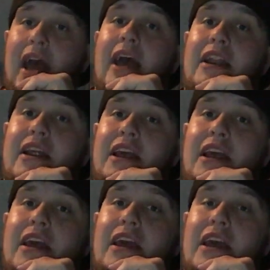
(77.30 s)
And
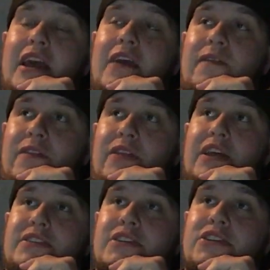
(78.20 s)
if
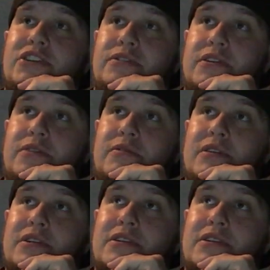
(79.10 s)
this is true,